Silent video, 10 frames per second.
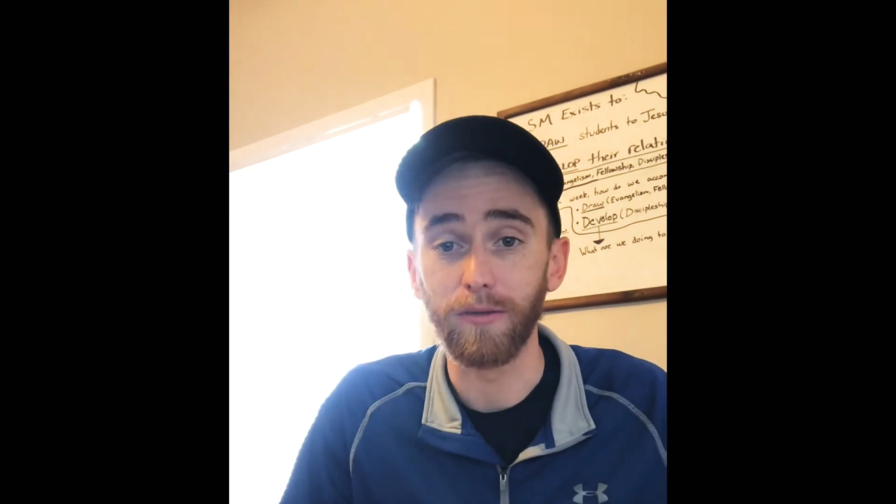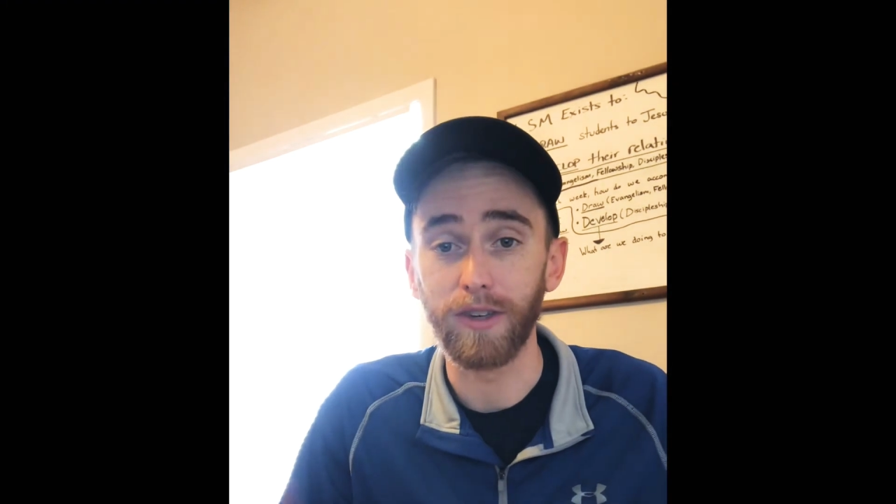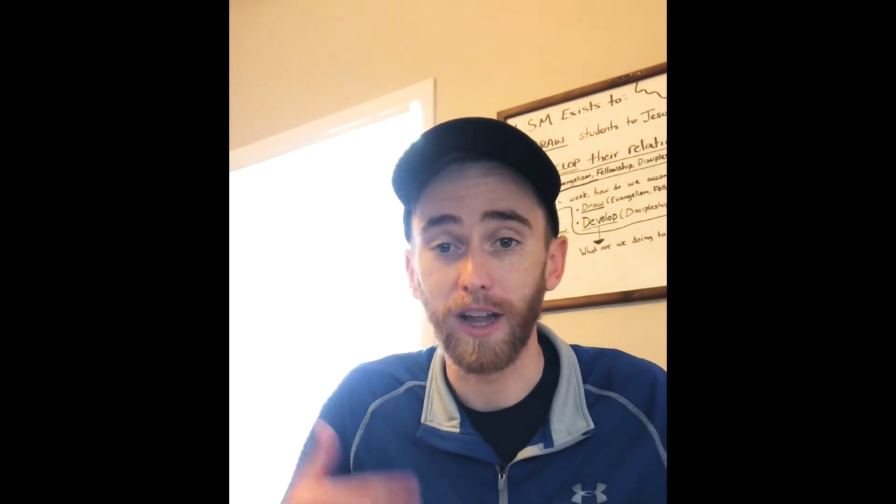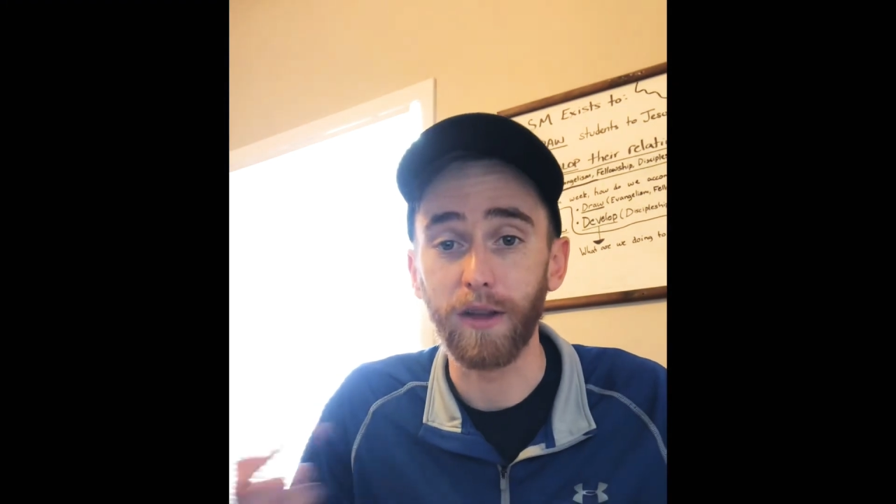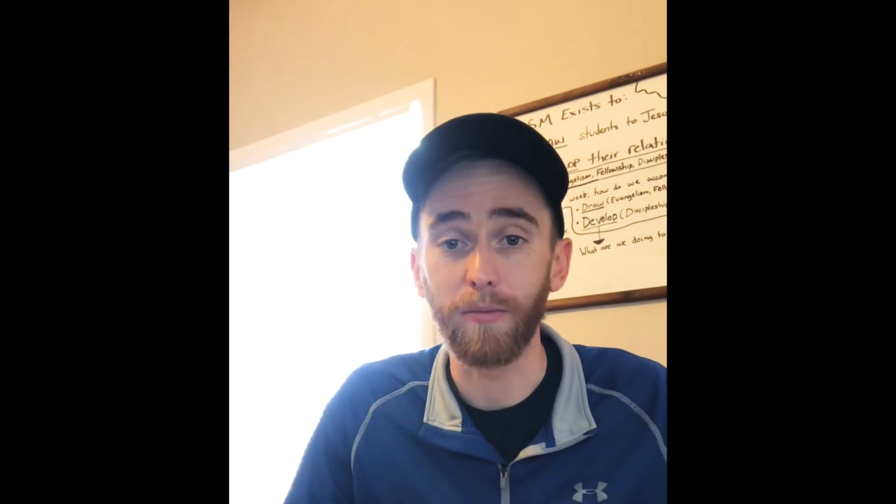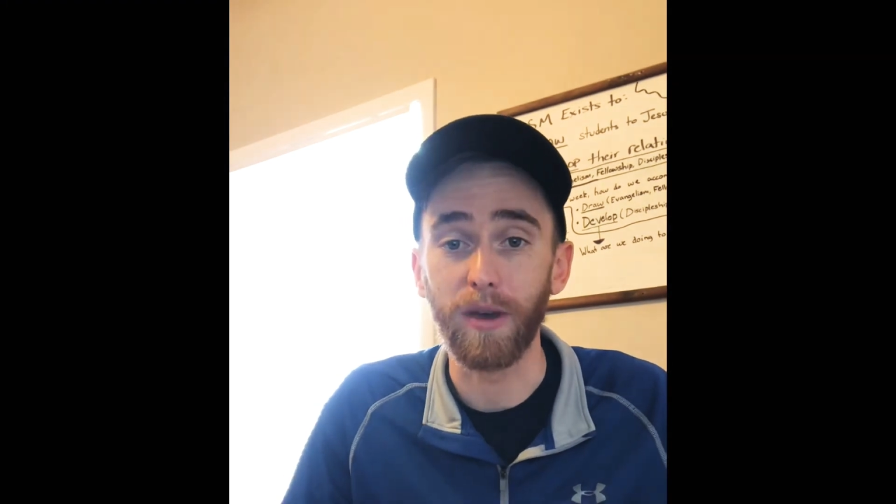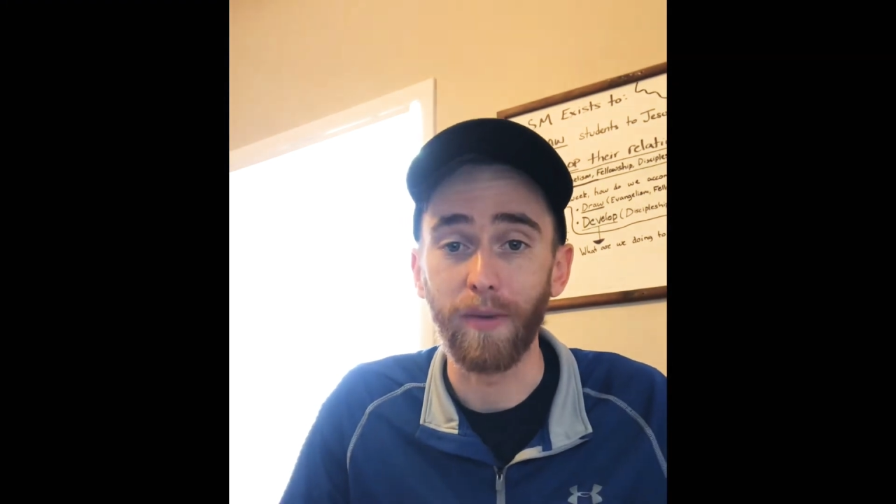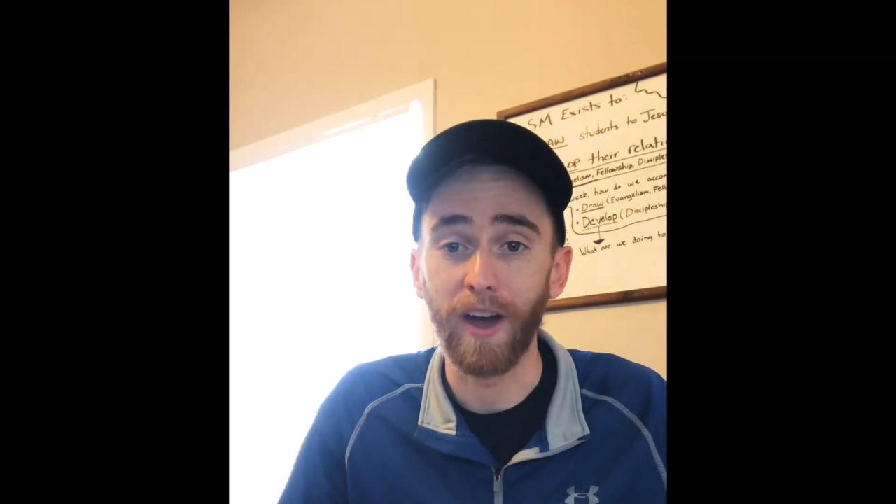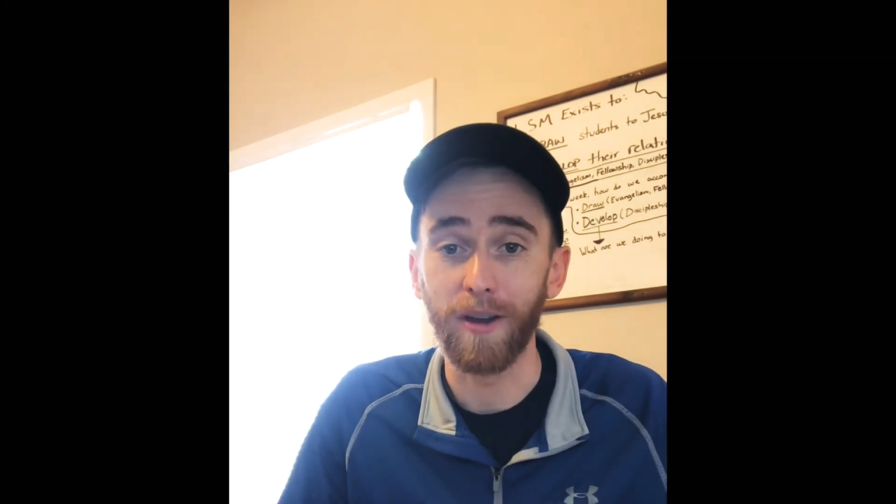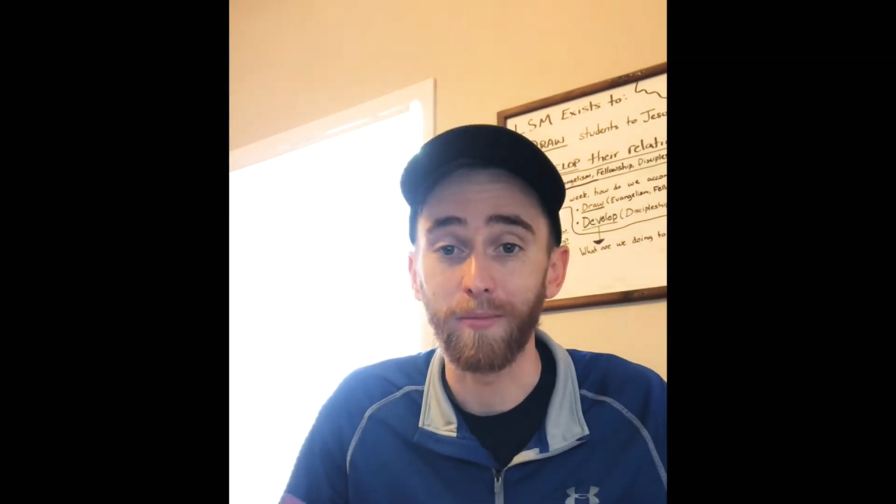telling me
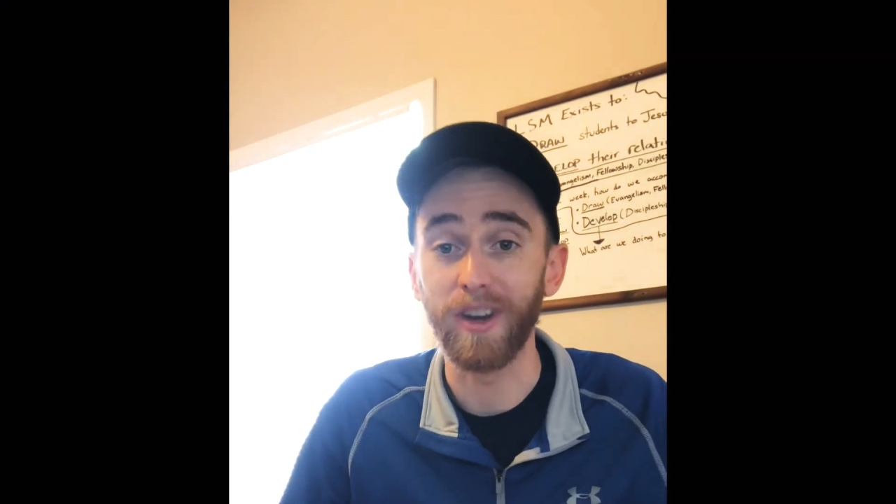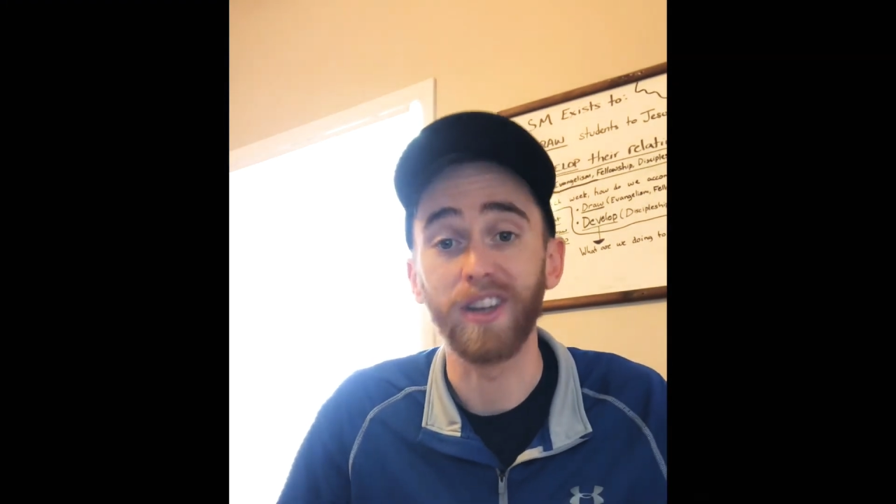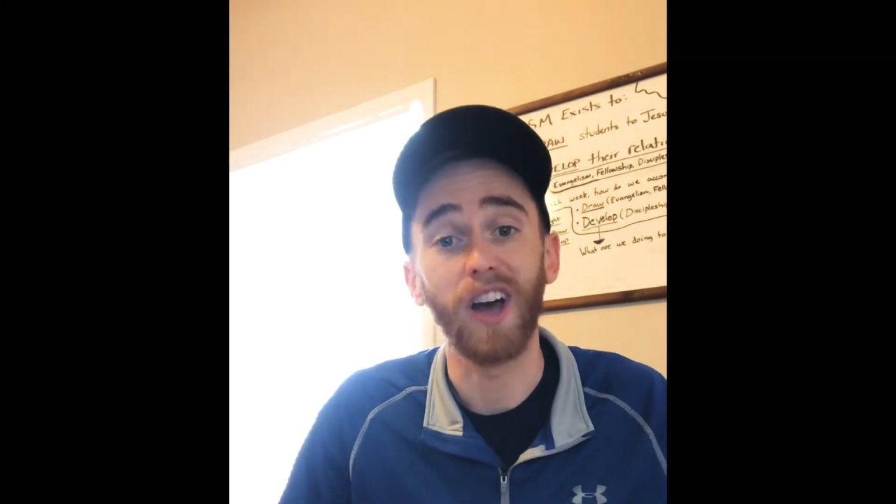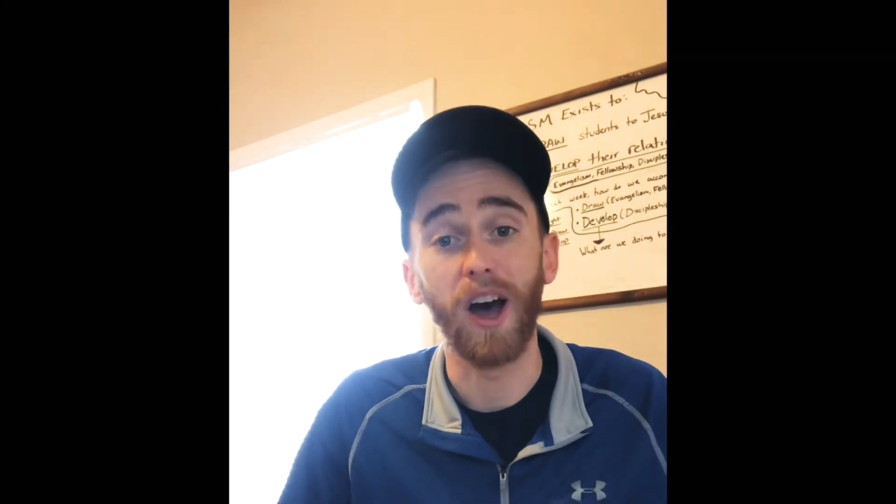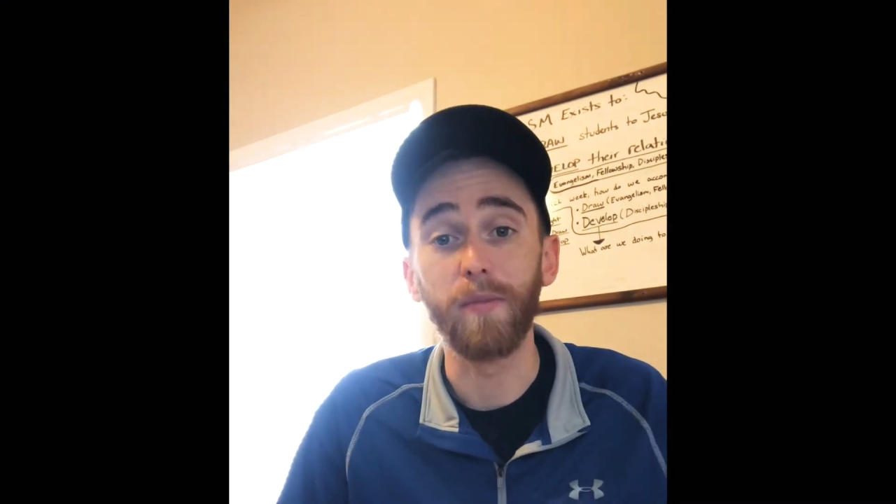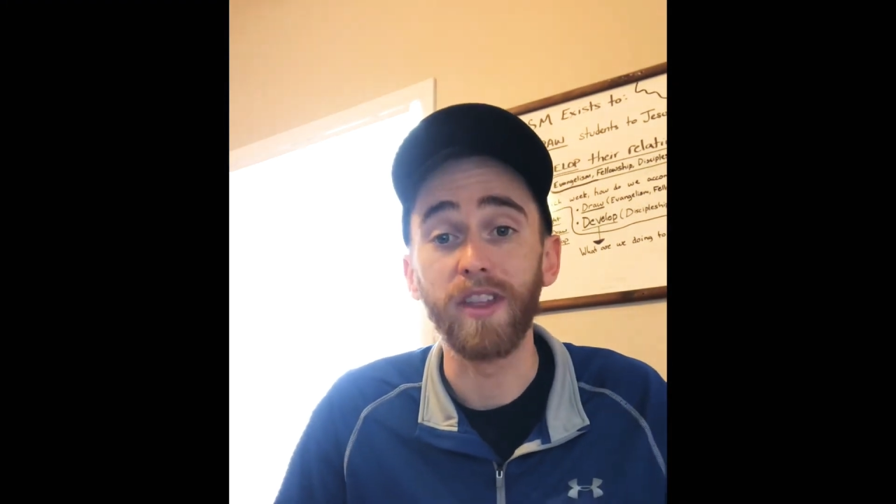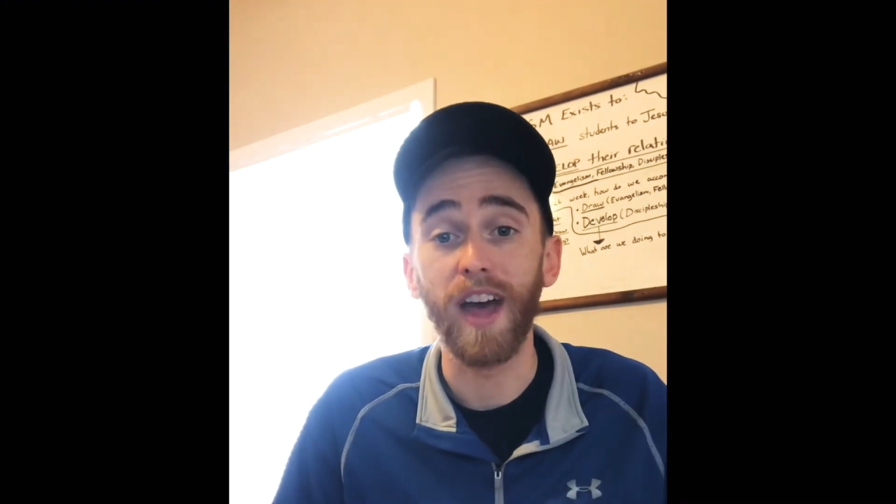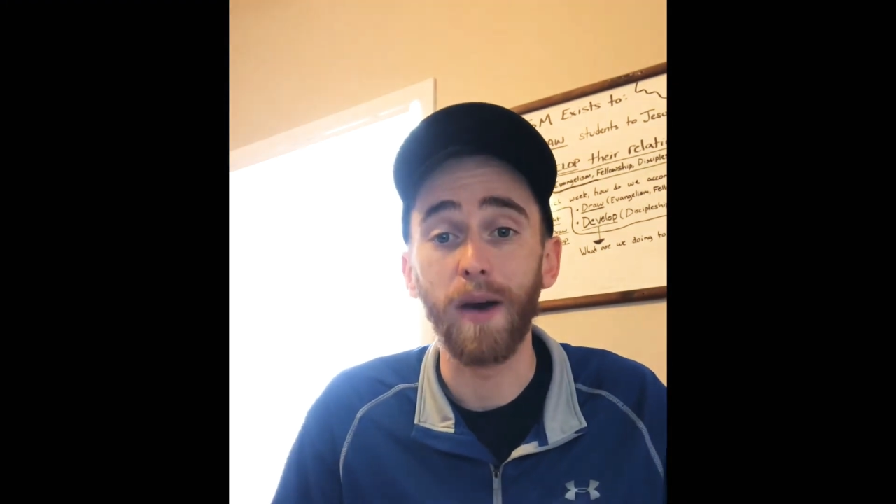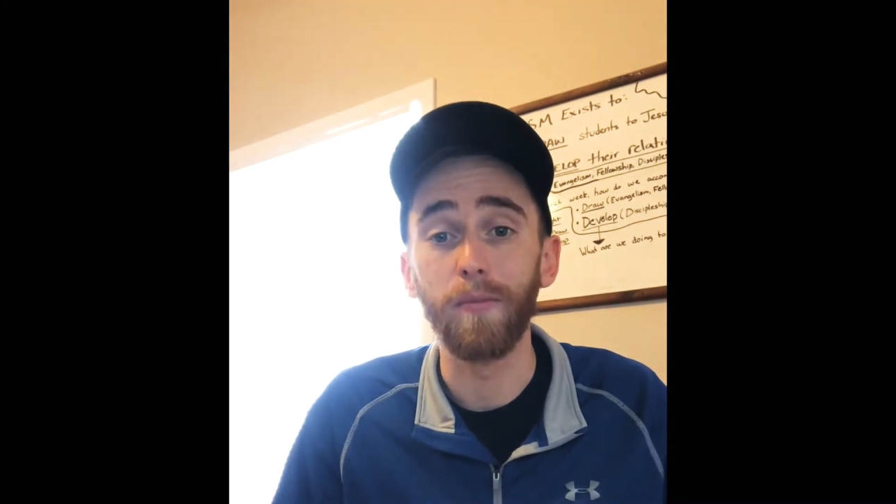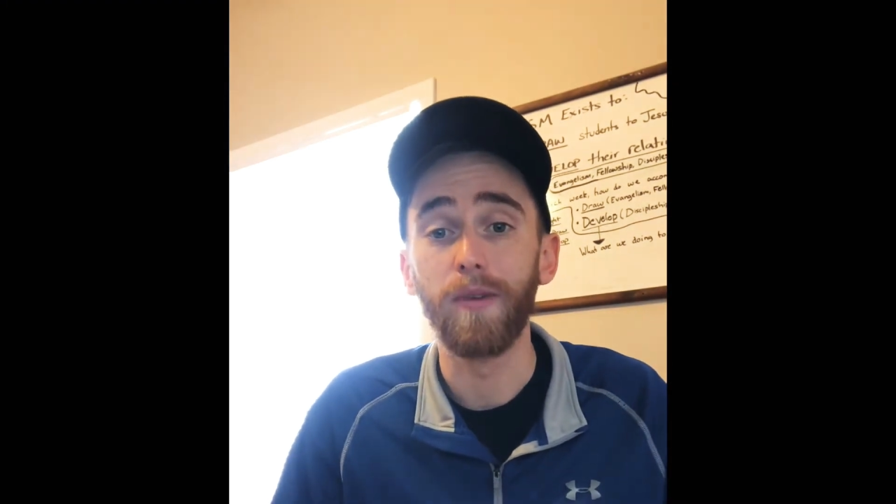about it, but he taught me
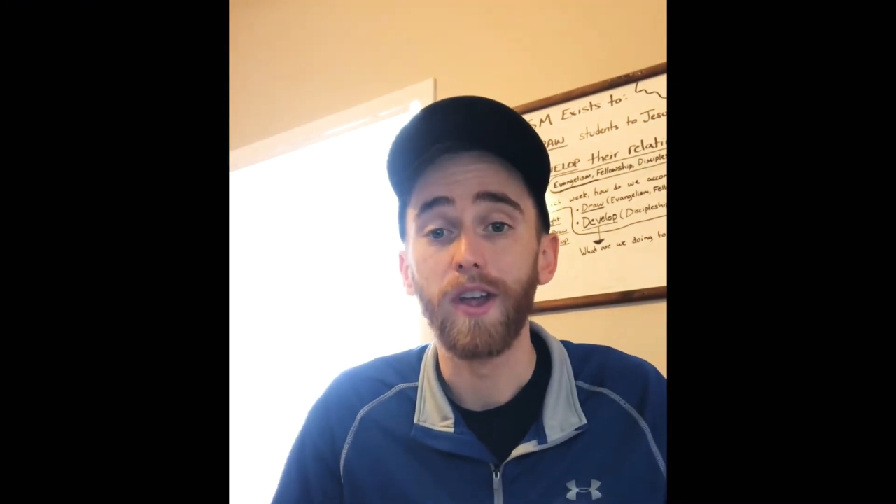that